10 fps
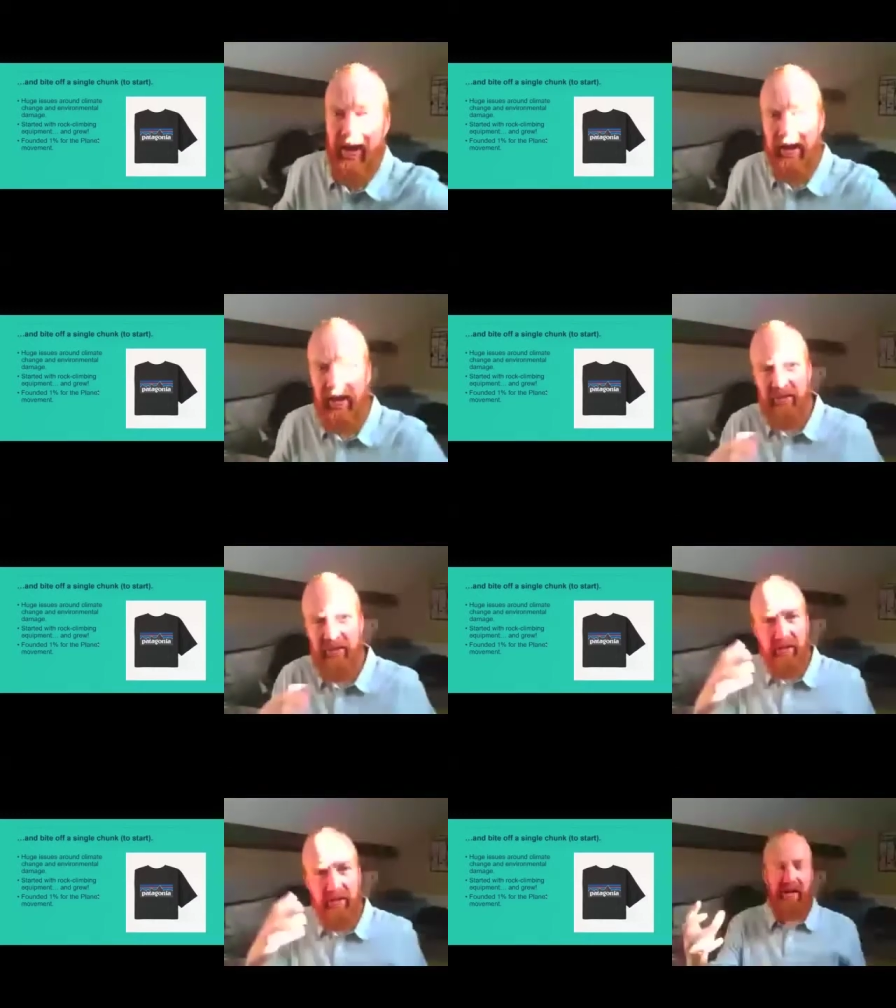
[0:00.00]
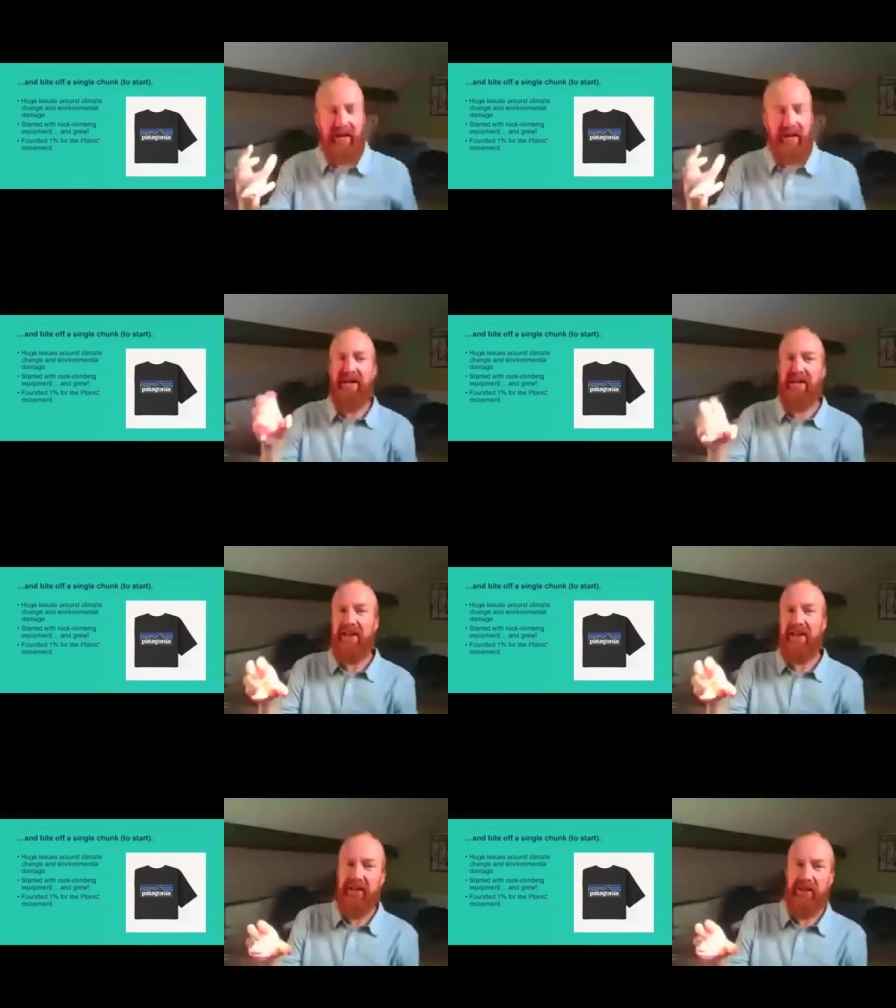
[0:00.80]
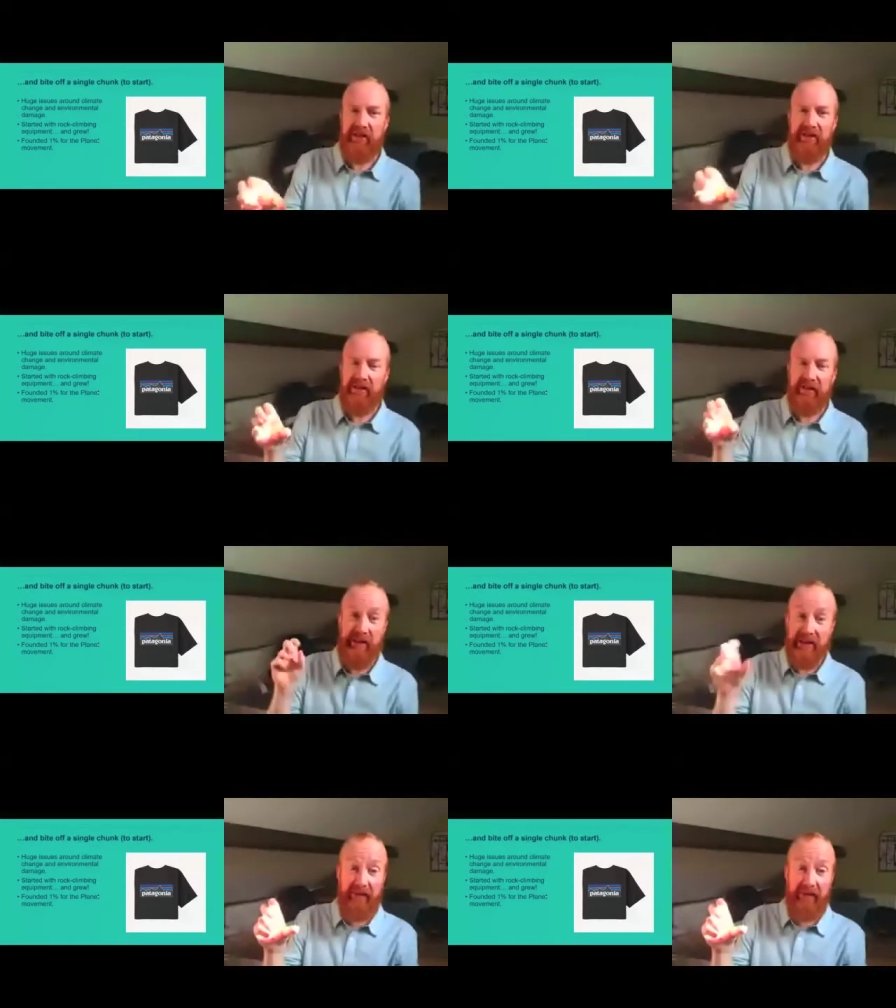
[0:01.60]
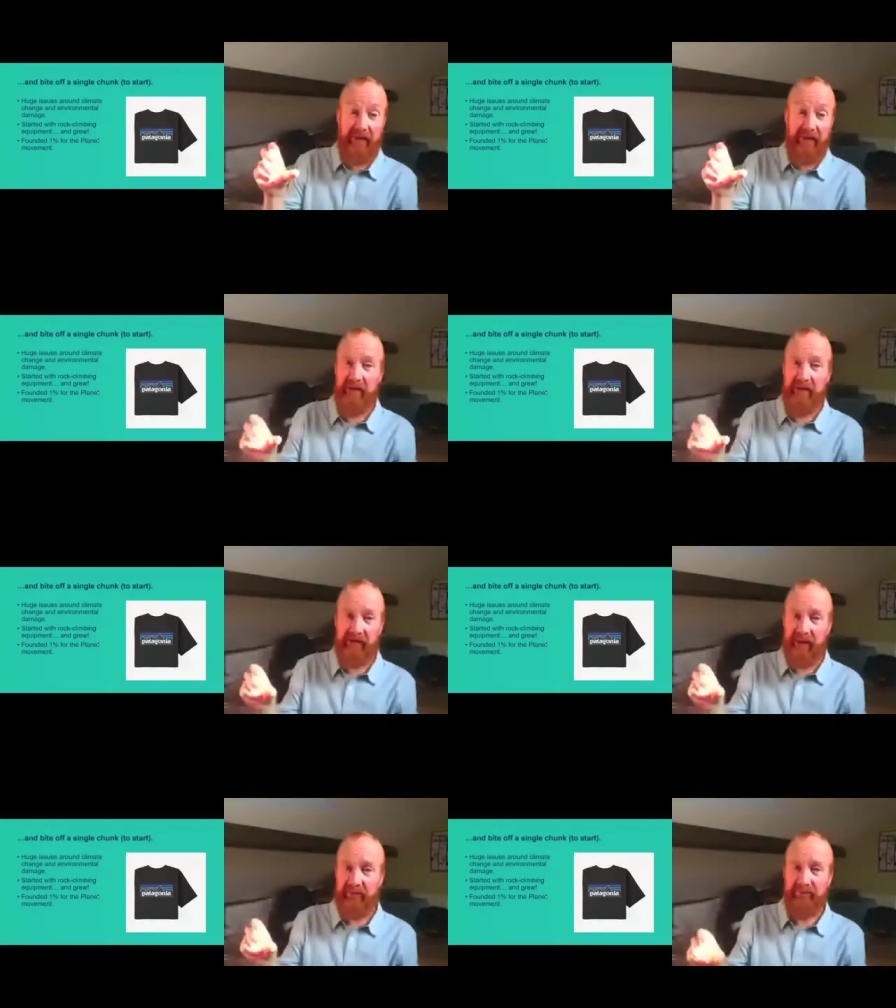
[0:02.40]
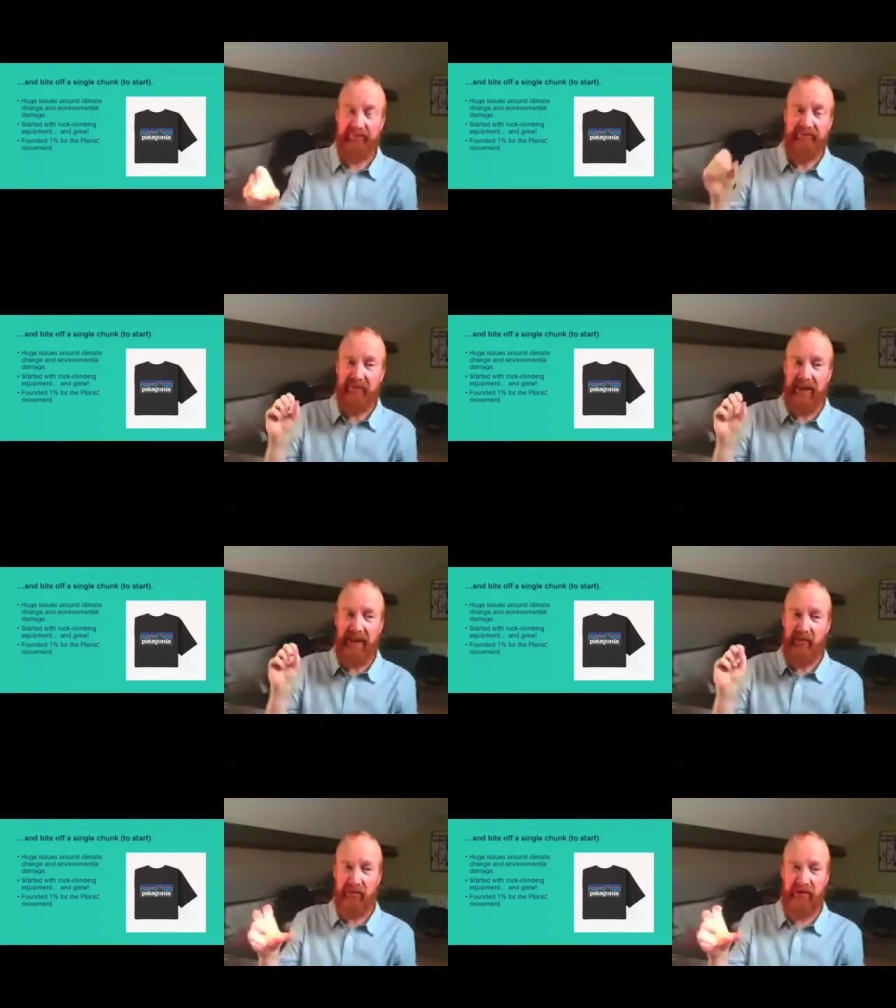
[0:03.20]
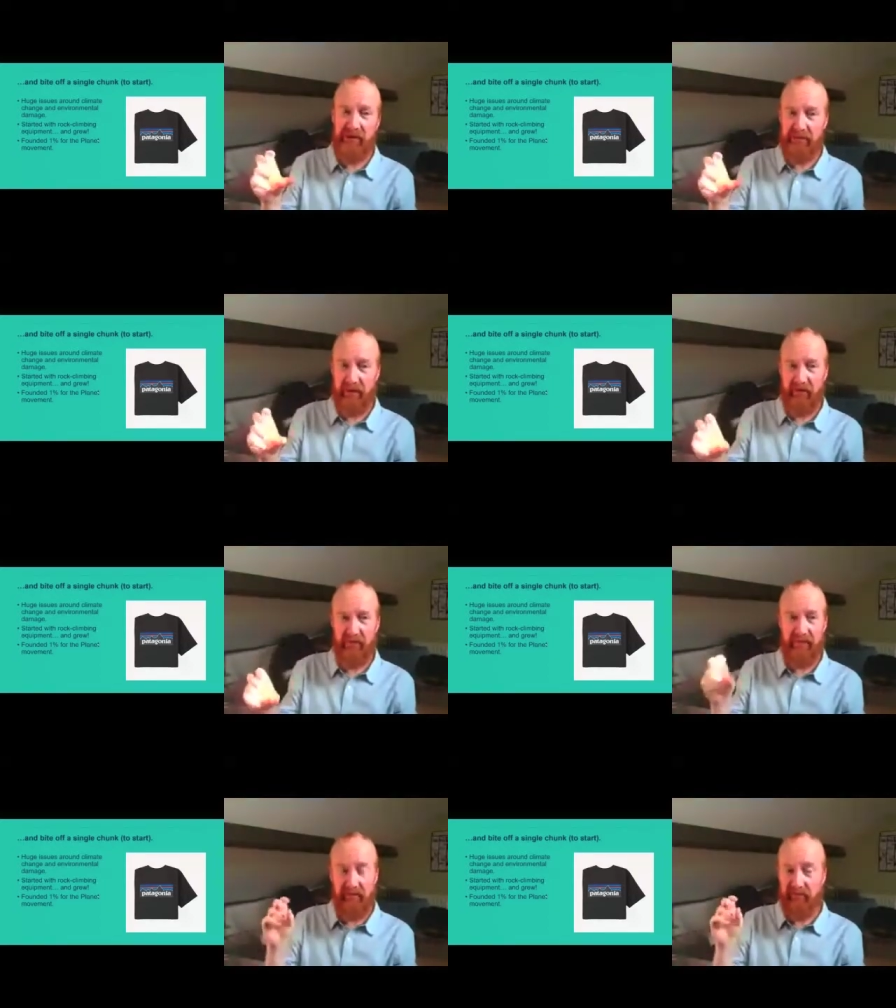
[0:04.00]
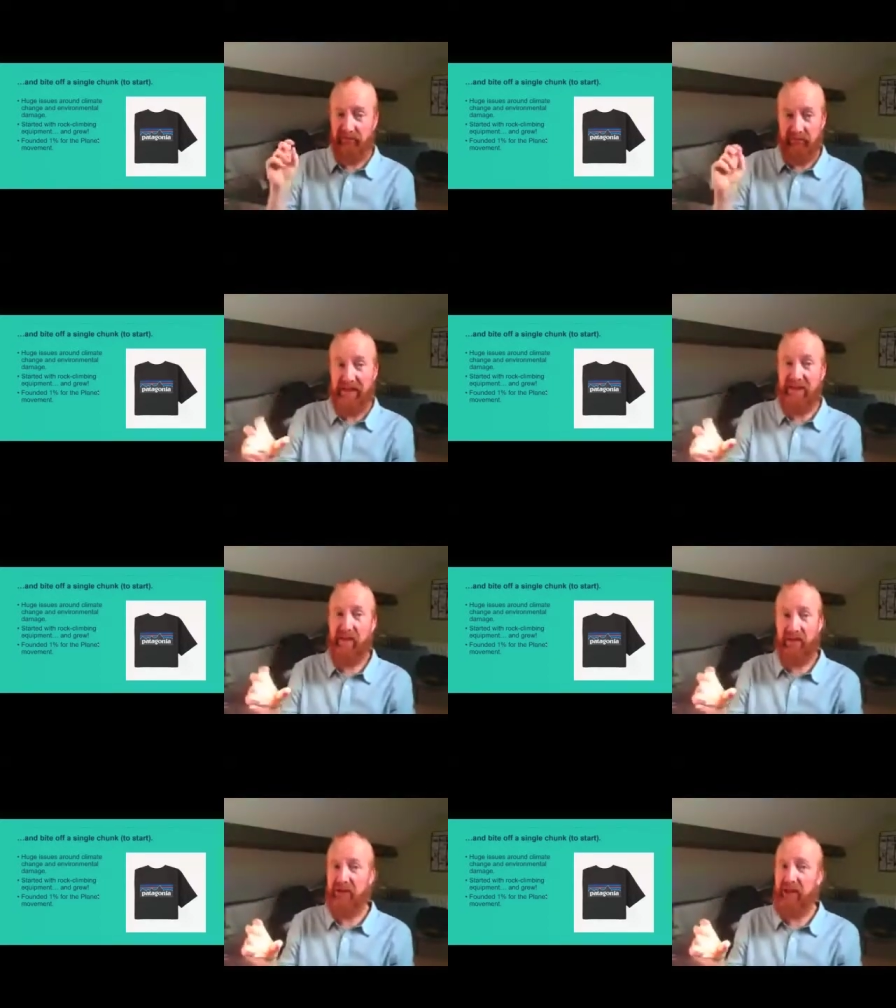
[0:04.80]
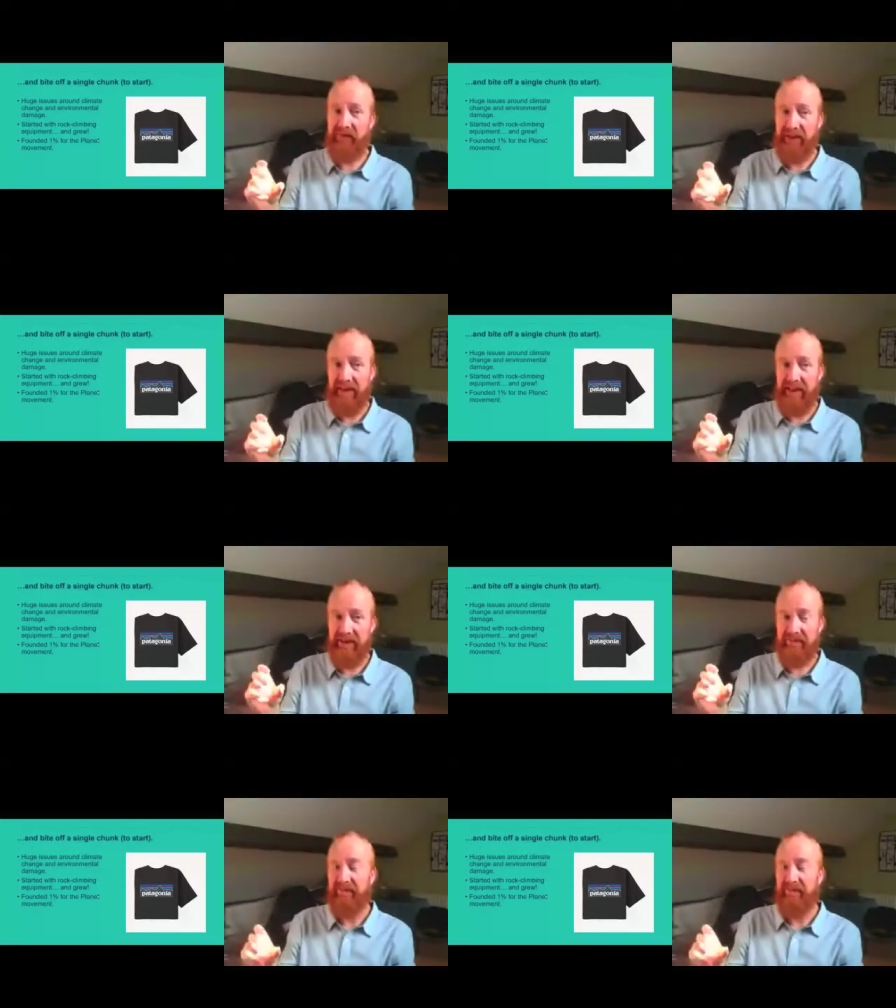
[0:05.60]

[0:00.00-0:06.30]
Now, his interest was specifically mountaineering, and he wanted to build better mountaineering kit.